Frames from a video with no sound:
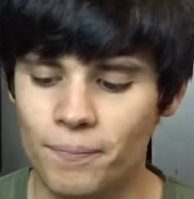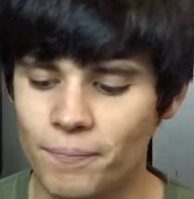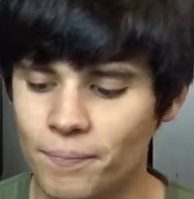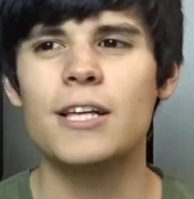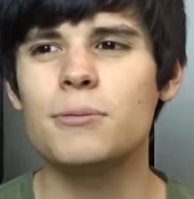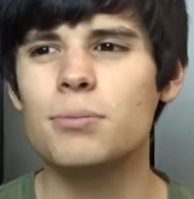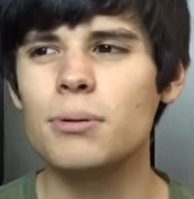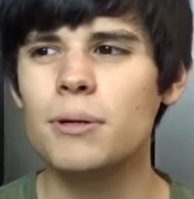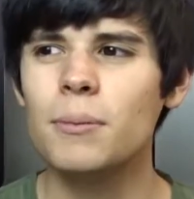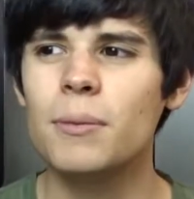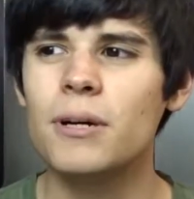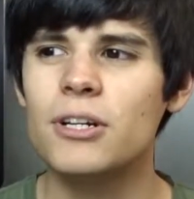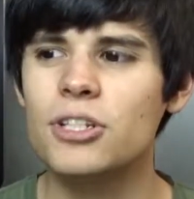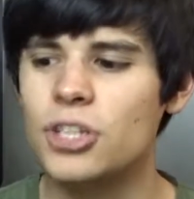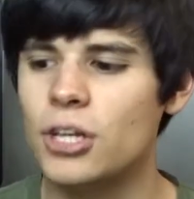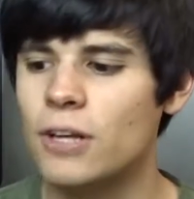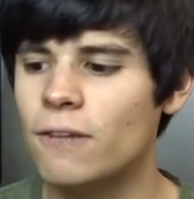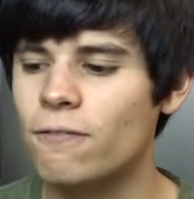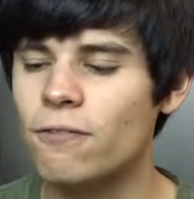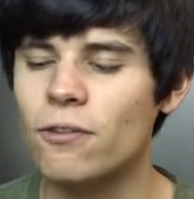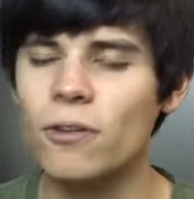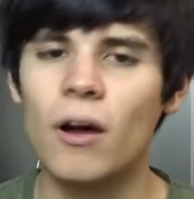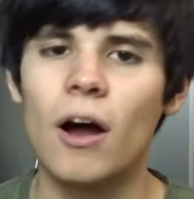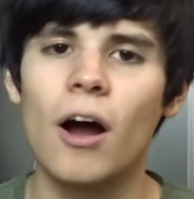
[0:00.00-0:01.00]
That's pretty much
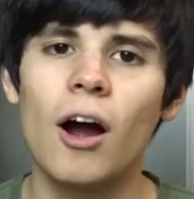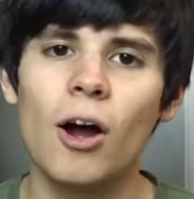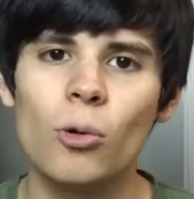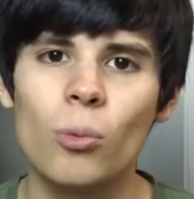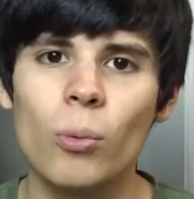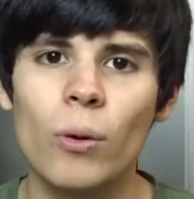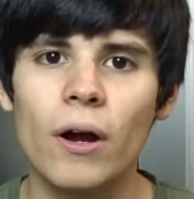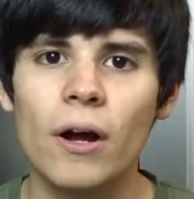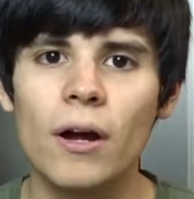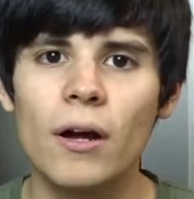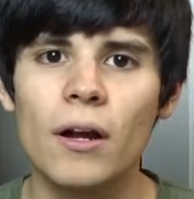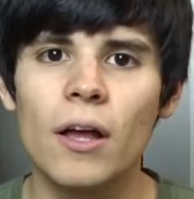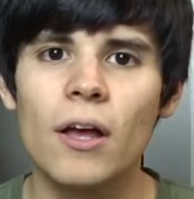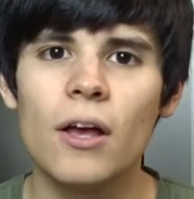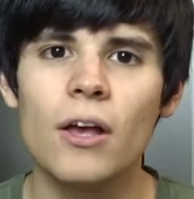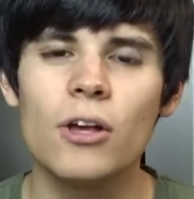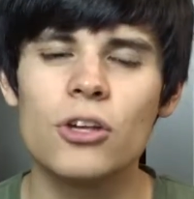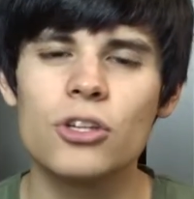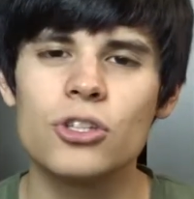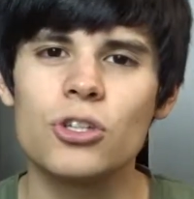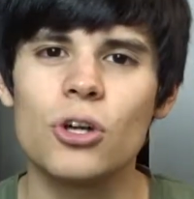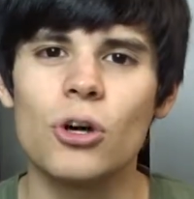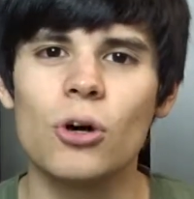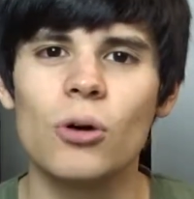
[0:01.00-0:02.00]
it for the hardware.
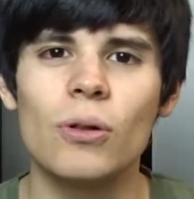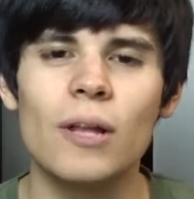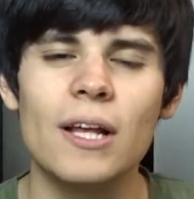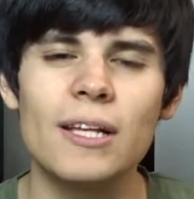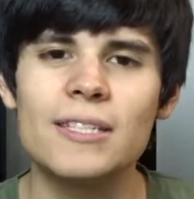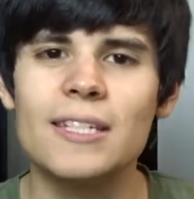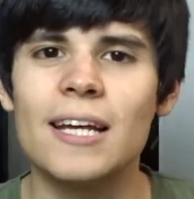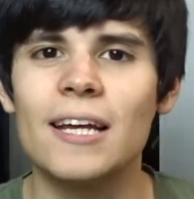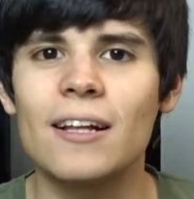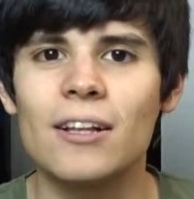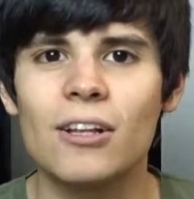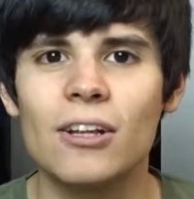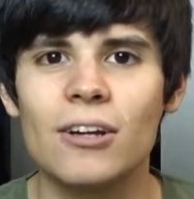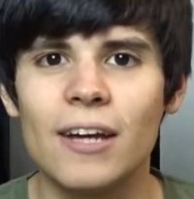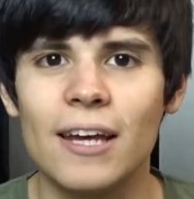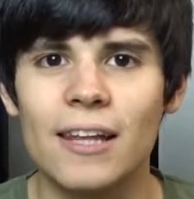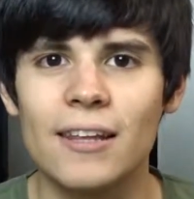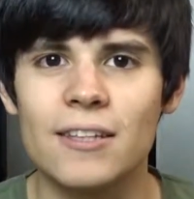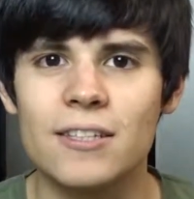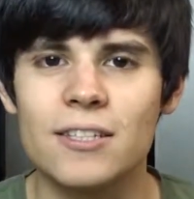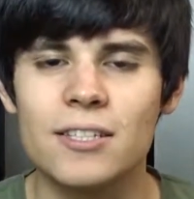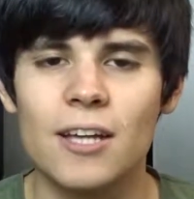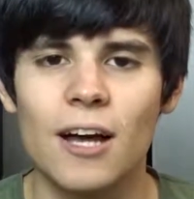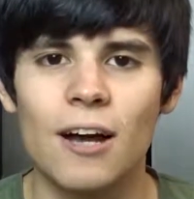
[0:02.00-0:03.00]
So let's take a look
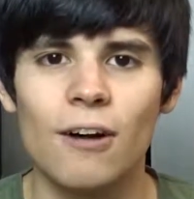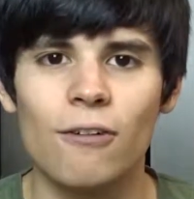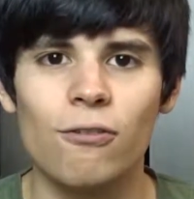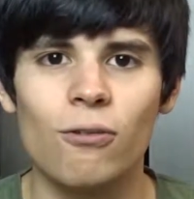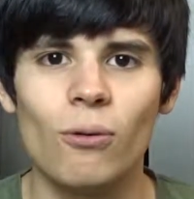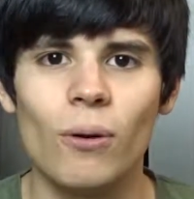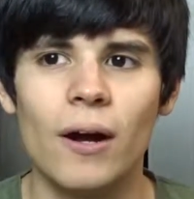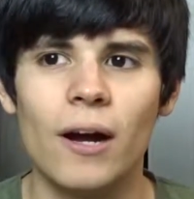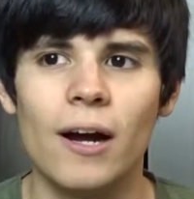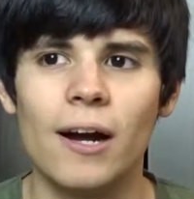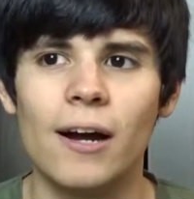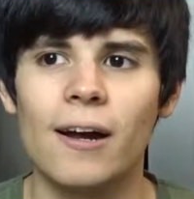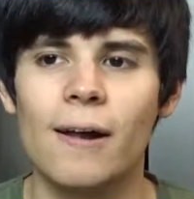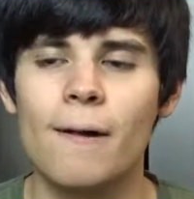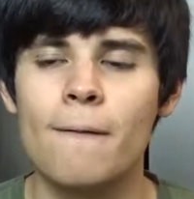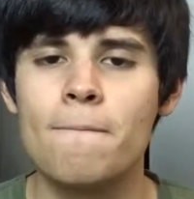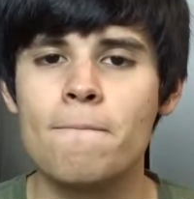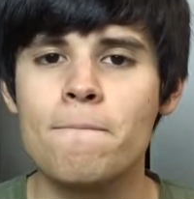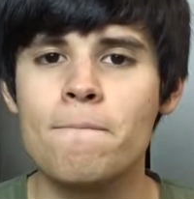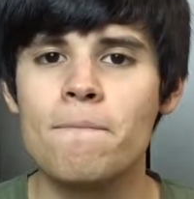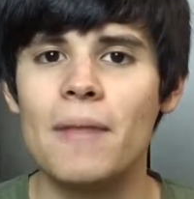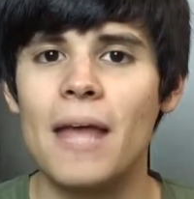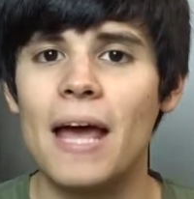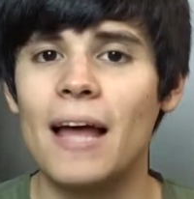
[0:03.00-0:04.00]
at the software,
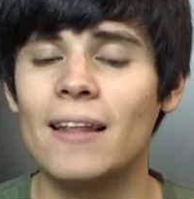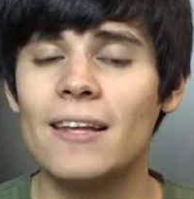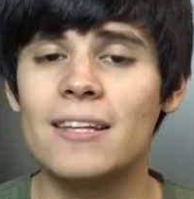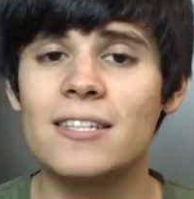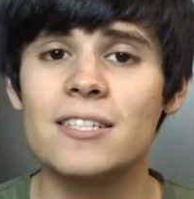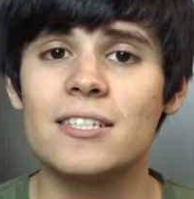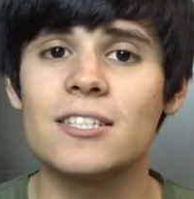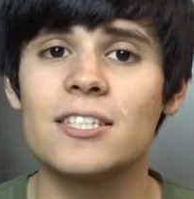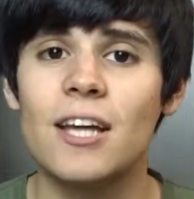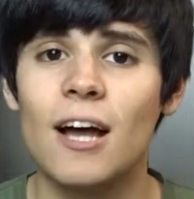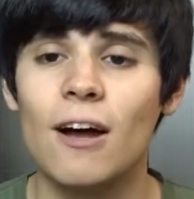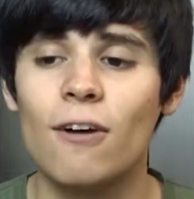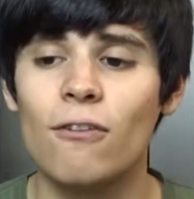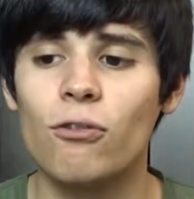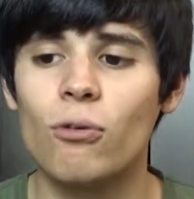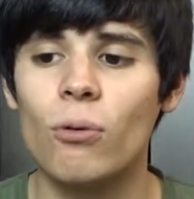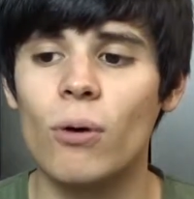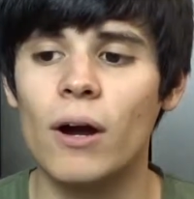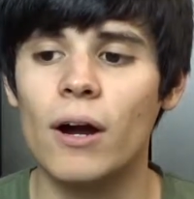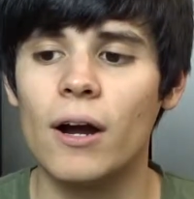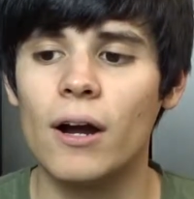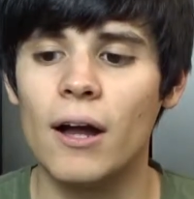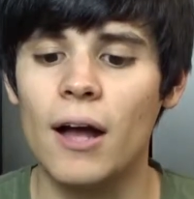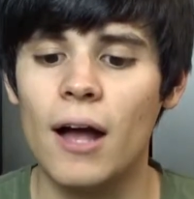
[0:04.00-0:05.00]
at least the
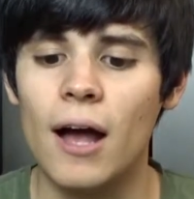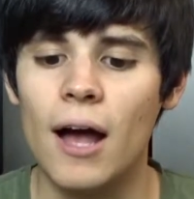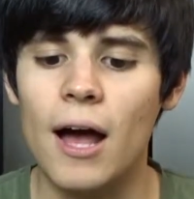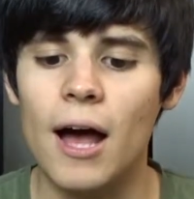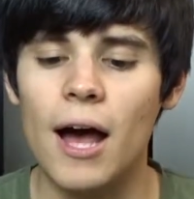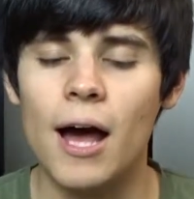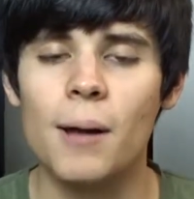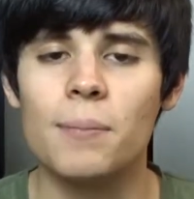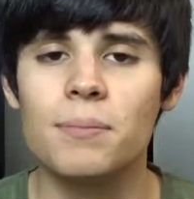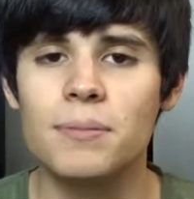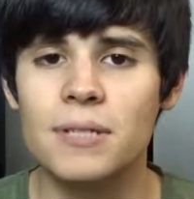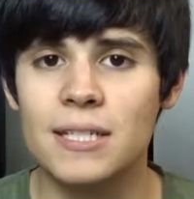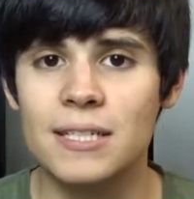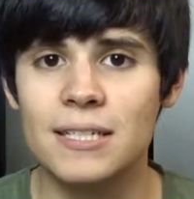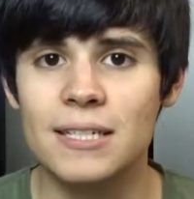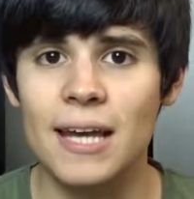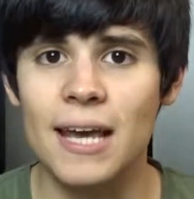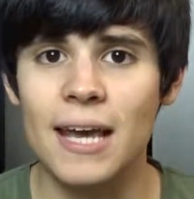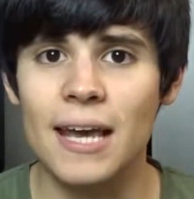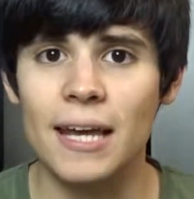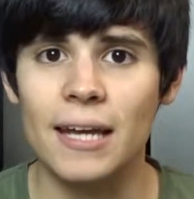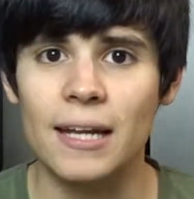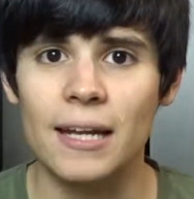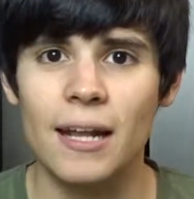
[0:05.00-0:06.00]
software up to
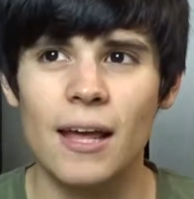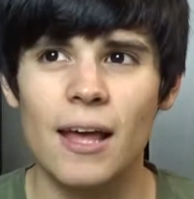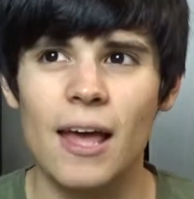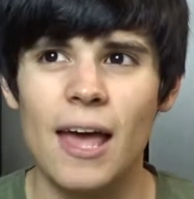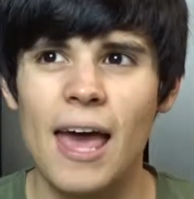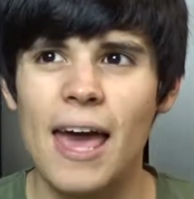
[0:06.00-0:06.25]
date.